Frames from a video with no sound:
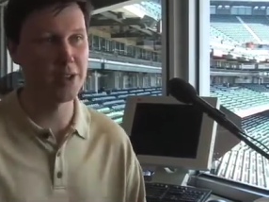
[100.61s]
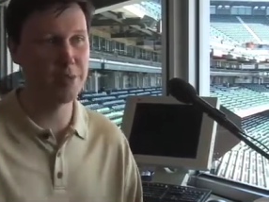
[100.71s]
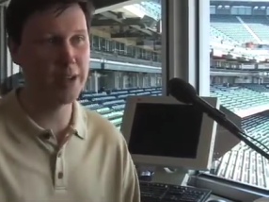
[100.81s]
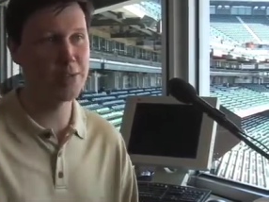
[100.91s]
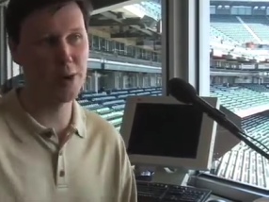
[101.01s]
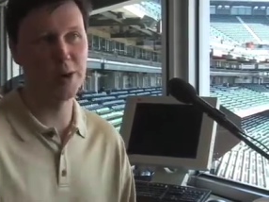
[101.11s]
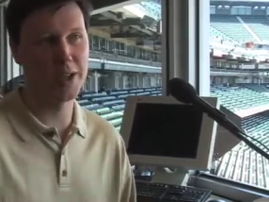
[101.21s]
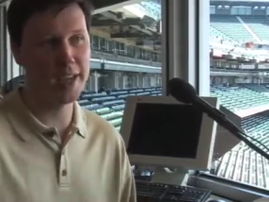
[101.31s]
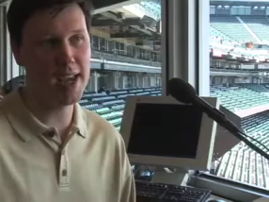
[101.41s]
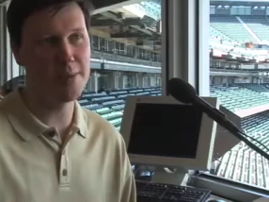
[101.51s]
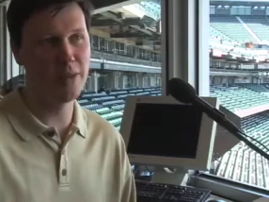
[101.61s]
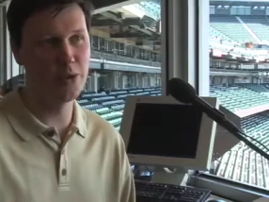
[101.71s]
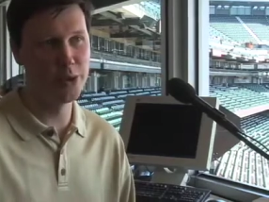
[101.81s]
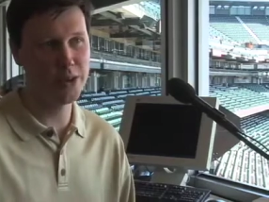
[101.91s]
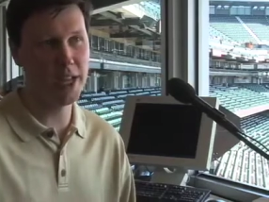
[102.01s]
Baseball is a game of
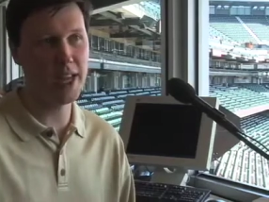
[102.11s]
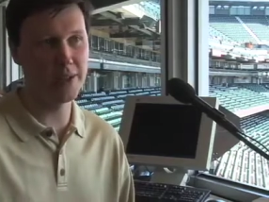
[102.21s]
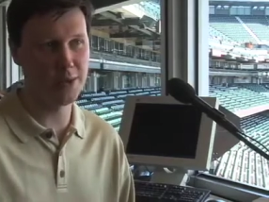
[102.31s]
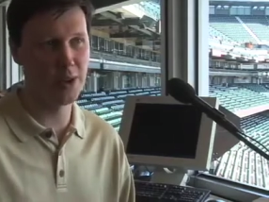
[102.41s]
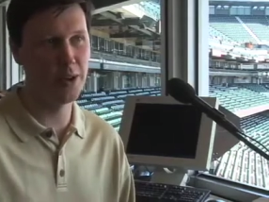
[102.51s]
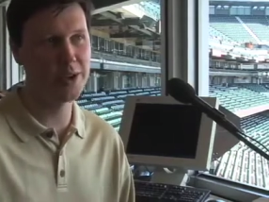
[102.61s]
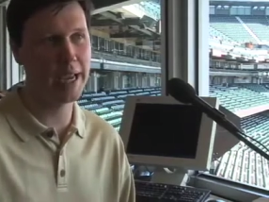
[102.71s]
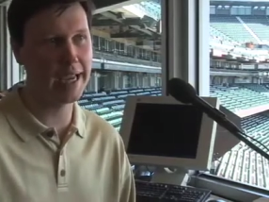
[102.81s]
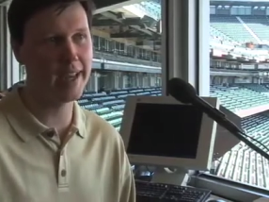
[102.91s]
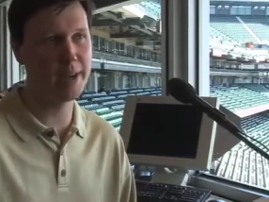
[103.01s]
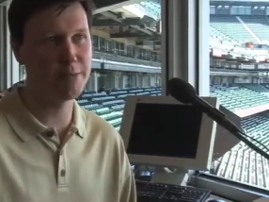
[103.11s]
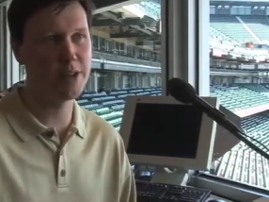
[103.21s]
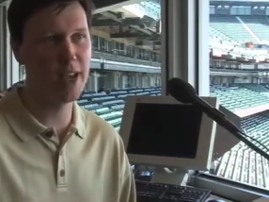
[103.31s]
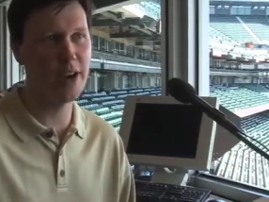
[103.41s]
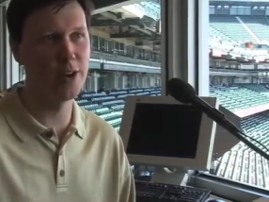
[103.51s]
routine. So once I get
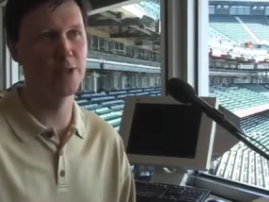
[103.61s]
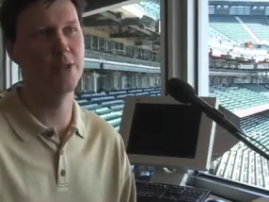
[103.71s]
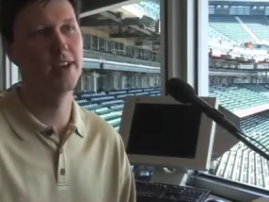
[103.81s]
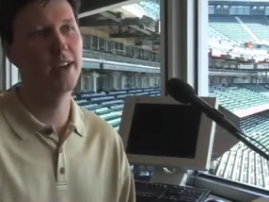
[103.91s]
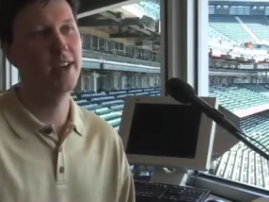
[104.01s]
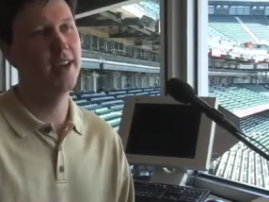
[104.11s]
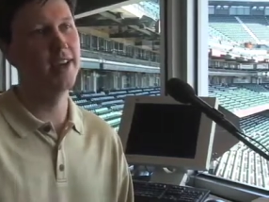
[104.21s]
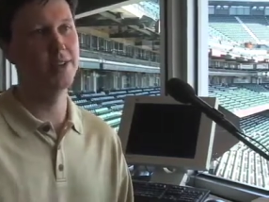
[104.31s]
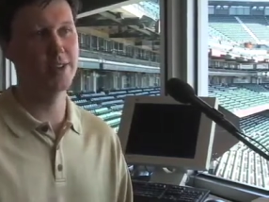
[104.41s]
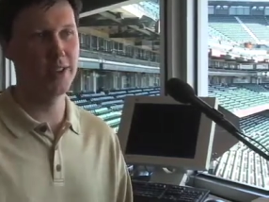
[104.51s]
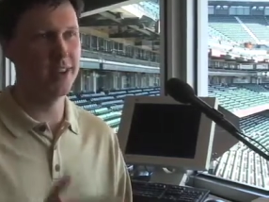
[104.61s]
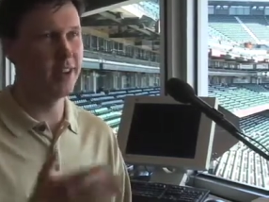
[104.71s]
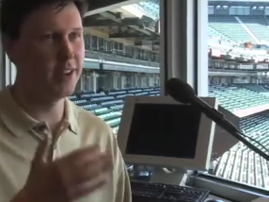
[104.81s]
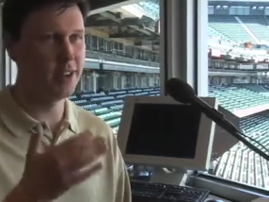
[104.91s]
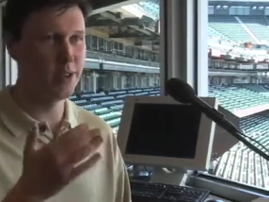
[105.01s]
upstairs, it's
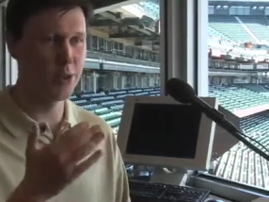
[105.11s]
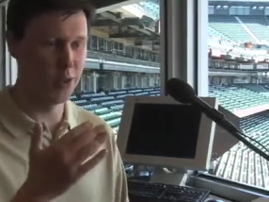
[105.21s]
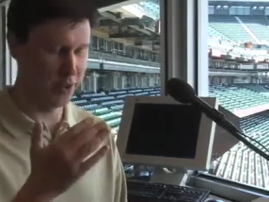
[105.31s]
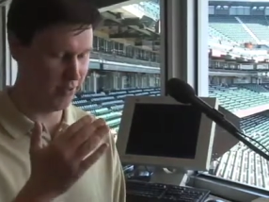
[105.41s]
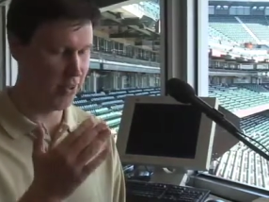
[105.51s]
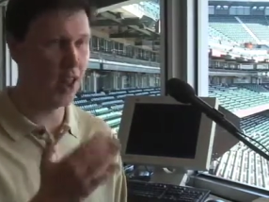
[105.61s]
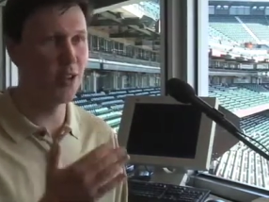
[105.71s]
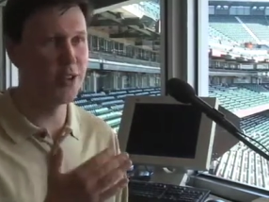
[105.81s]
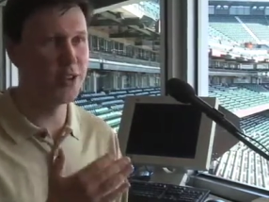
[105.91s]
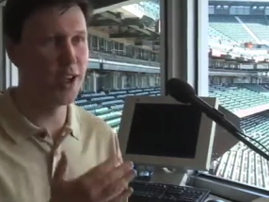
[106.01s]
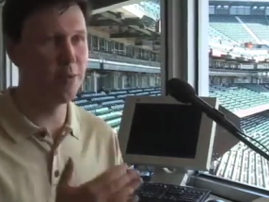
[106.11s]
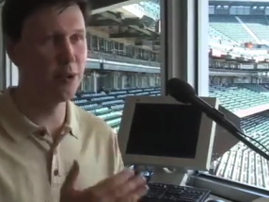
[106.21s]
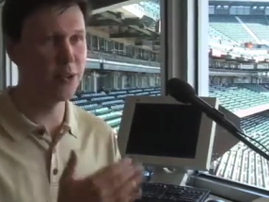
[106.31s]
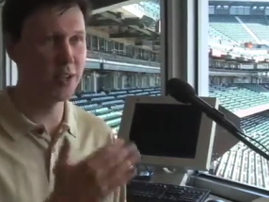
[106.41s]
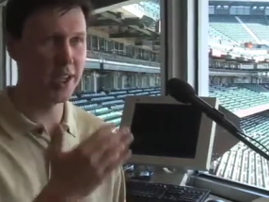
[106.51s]
sort of follow the same
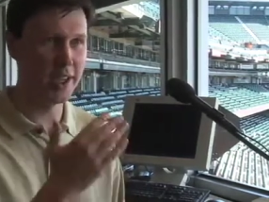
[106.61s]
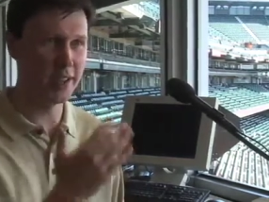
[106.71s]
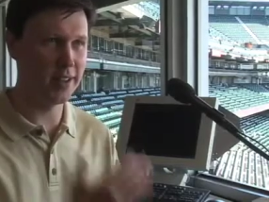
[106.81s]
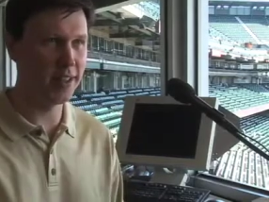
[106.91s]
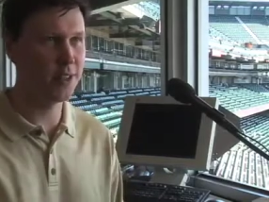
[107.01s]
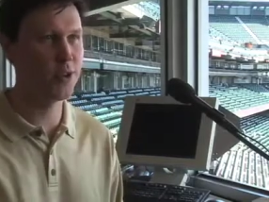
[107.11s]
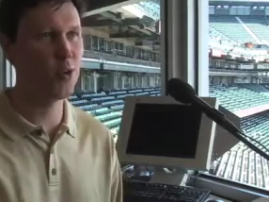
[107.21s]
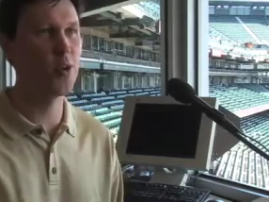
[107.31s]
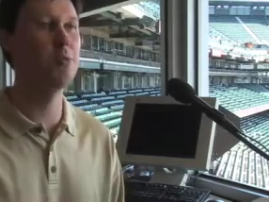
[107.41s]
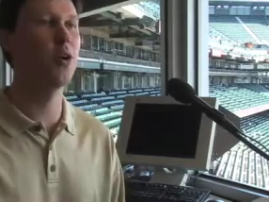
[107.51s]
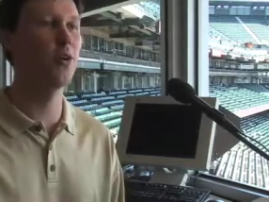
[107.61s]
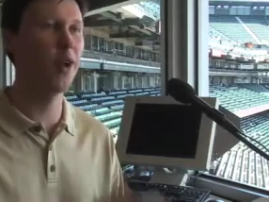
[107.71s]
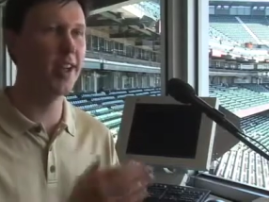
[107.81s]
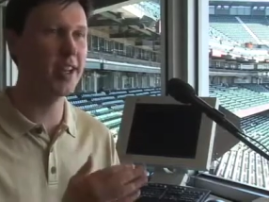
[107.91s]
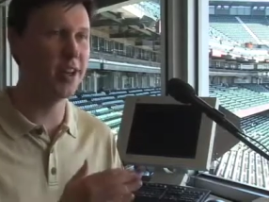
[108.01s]
routine. Get the scorebook
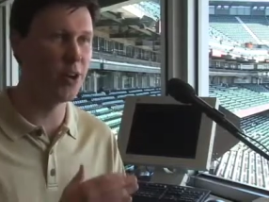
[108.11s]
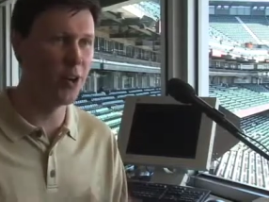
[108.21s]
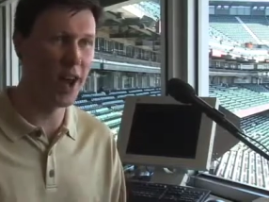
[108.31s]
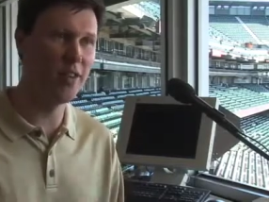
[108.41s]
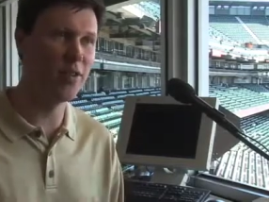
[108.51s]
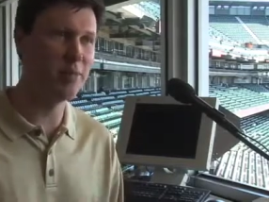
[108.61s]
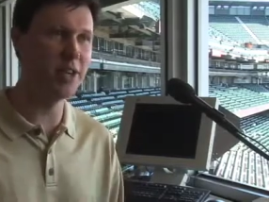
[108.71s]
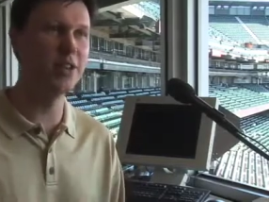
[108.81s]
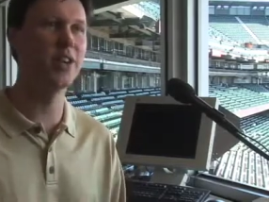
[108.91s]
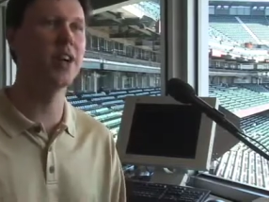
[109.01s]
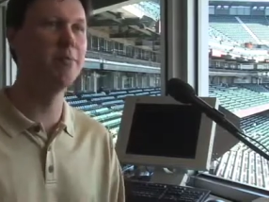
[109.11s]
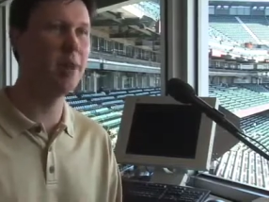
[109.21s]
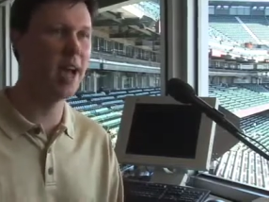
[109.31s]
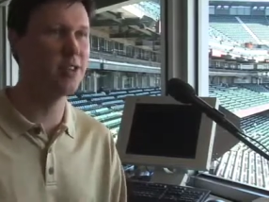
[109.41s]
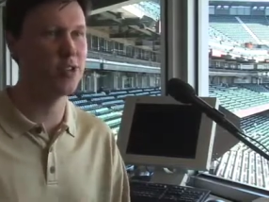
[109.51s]
ready, go have a meal, come
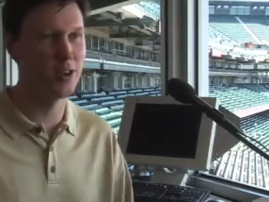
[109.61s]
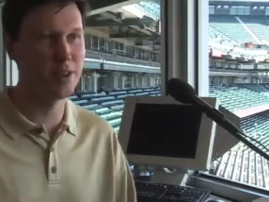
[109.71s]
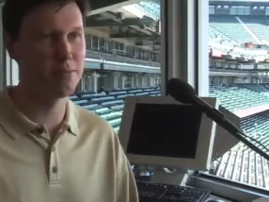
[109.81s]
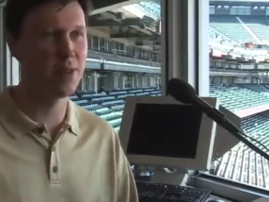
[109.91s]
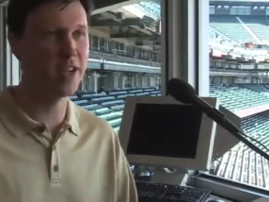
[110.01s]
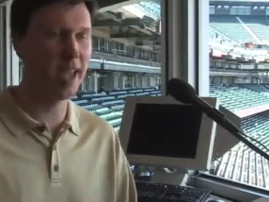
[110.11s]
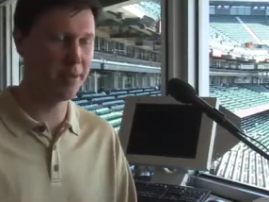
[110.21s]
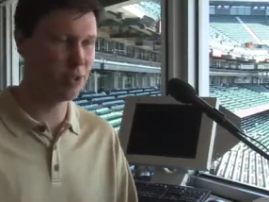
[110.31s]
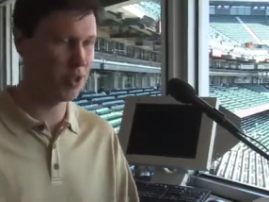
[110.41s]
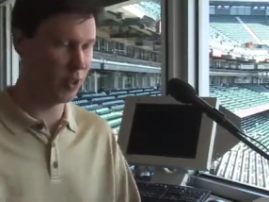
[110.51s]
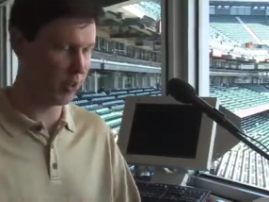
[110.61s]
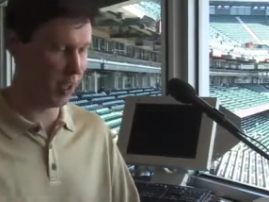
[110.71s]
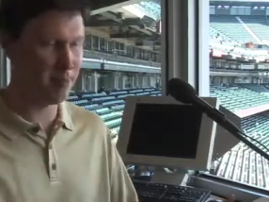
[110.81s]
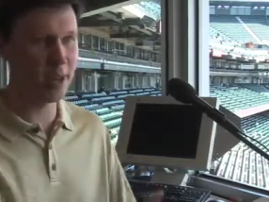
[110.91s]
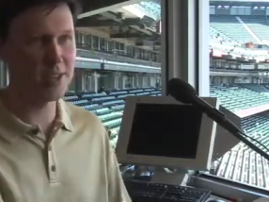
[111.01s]
back, start the pregame show,
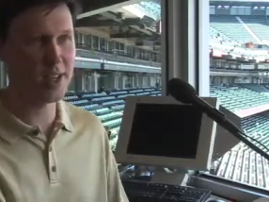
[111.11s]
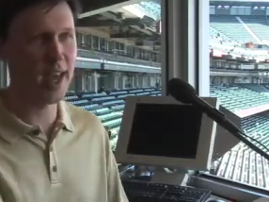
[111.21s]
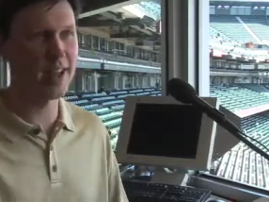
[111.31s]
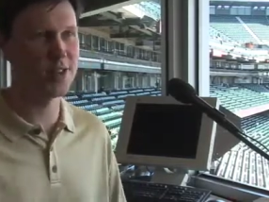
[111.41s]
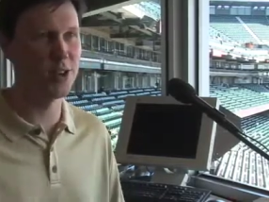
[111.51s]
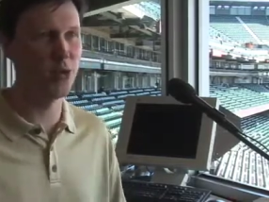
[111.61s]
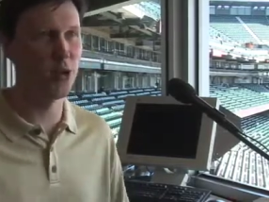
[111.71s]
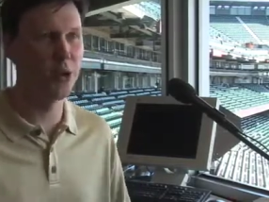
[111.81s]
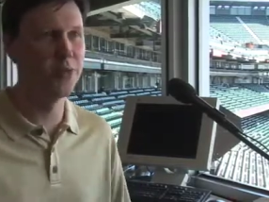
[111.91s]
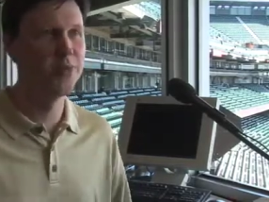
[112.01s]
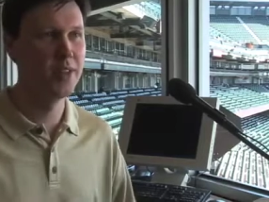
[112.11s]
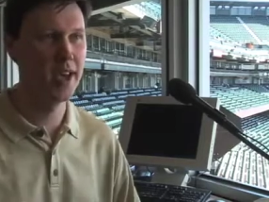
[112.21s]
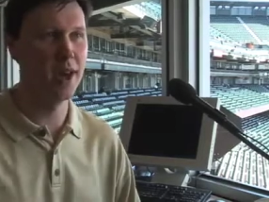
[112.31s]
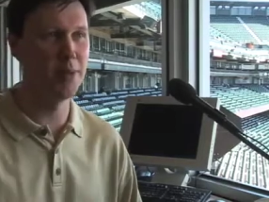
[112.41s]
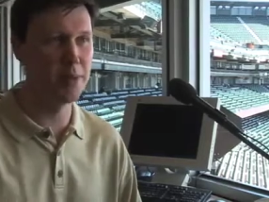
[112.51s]
get my stats in order,
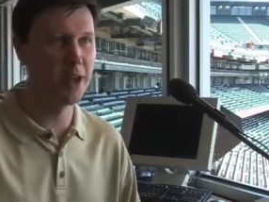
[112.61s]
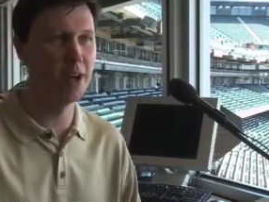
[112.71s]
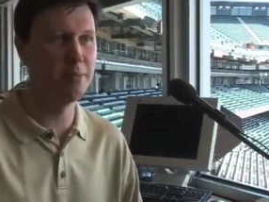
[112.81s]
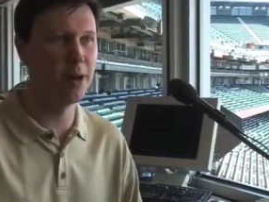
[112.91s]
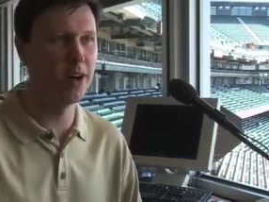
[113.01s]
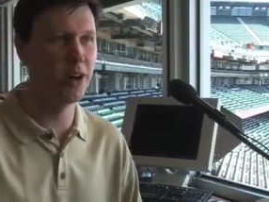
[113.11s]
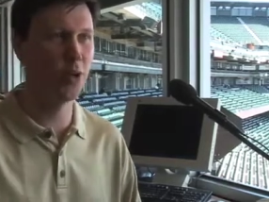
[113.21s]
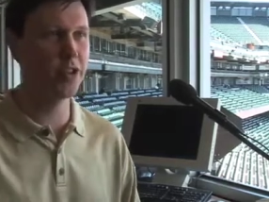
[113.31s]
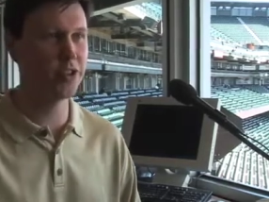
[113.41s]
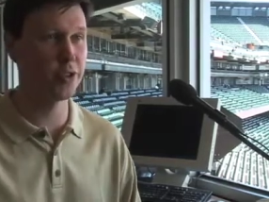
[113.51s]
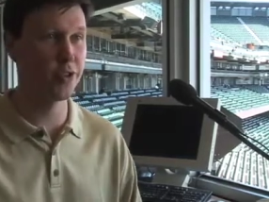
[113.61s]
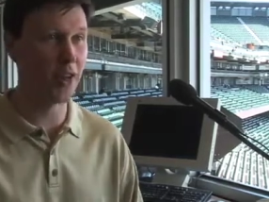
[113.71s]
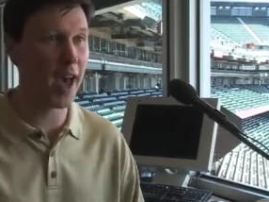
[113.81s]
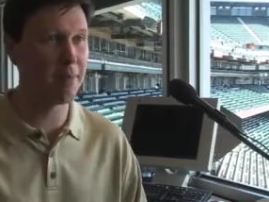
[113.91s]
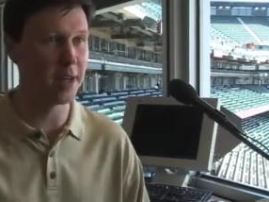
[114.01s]
and we become creatures of
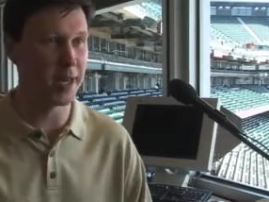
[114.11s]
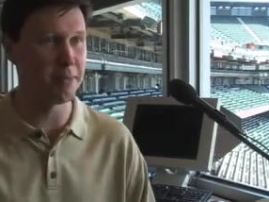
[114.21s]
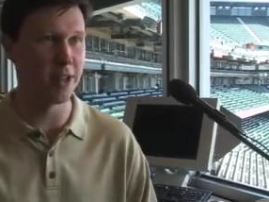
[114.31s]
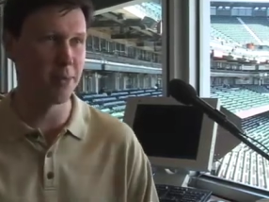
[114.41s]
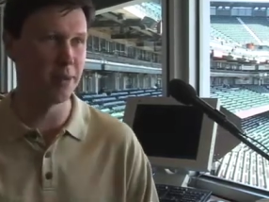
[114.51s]
habit up here.